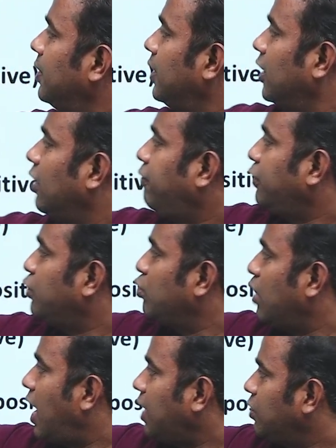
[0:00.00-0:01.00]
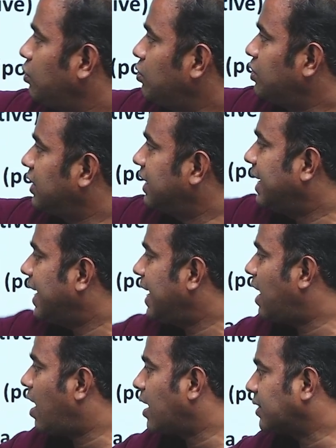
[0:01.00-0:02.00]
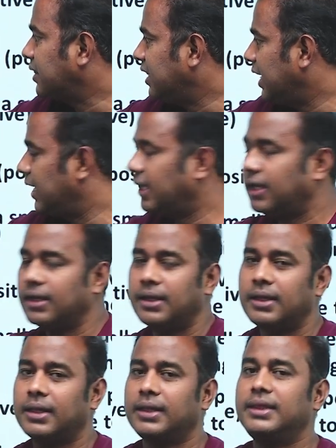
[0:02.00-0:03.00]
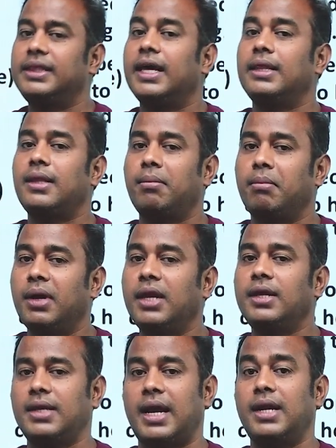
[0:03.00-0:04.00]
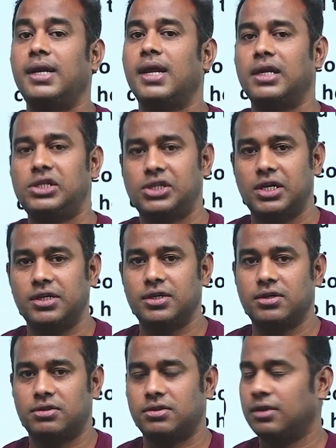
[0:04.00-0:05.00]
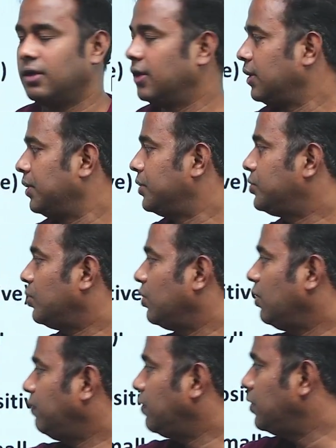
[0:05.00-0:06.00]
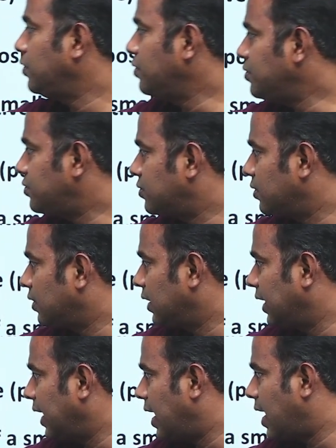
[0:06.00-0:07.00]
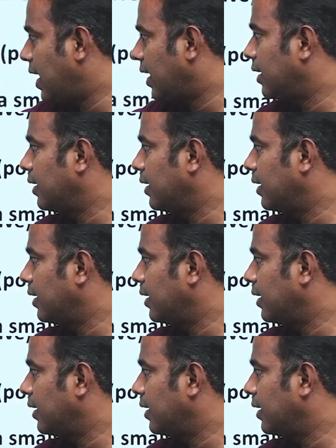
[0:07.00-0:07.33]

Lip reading: if you do not use a or the, then the meaning entirely changes. So if you use a,